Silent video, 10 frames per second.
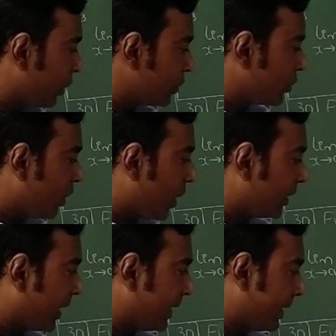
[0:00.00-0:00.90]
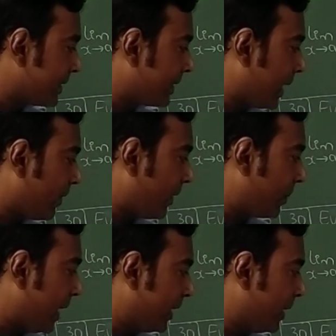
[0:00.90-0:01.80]
also on the right hand side I have
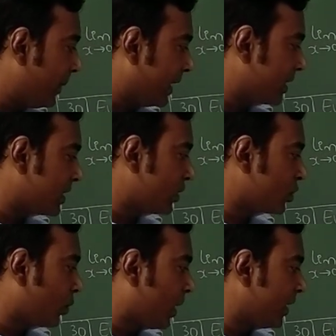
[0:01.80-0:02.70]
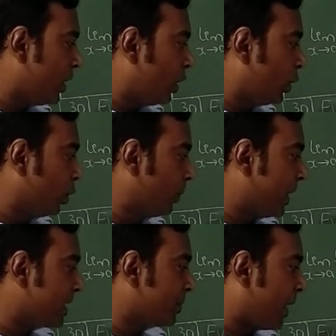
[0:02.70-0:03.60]
applied limit x tends to 1, 2
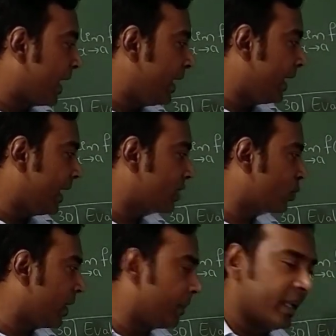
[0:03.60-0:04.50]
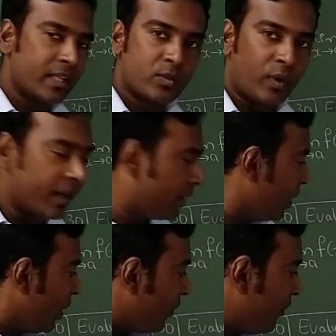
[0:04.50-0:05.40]
plus pi x square minus 1.
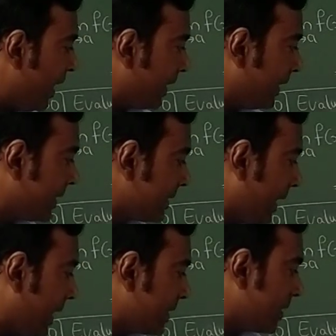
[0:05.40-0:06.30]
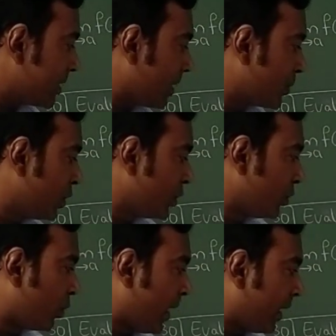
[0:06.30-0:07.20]
Where there is a x,
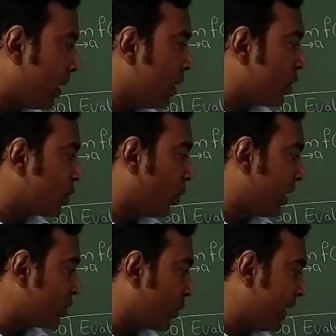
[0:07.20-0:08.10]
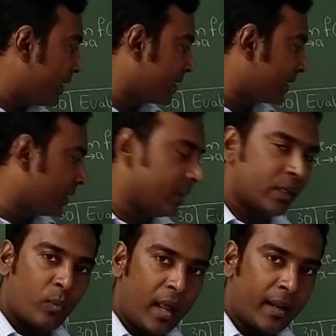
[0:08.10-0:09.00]
substitute 1. So 1 square is nothing
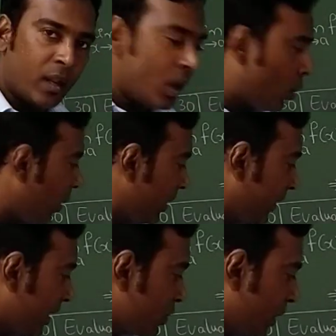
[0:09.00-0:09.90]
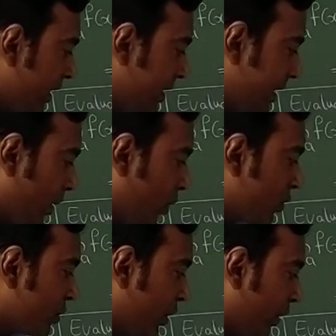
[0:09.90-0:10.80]
but 1. 1 minus 1 is 0.
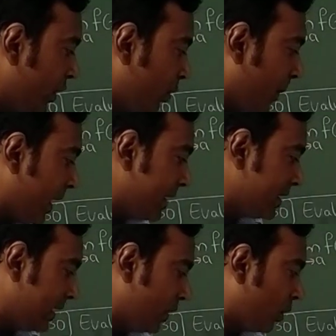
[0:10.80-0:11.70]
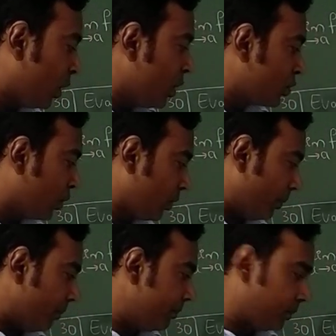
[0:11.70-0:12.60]
0 into pi is 0. So
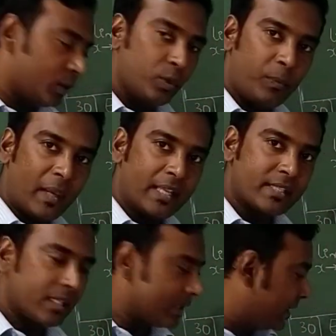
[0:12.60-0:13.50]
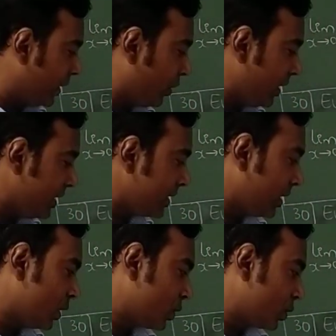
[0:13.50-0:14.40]
2 plus 0 is
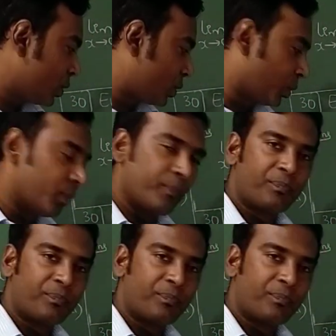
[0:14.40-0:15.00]
2.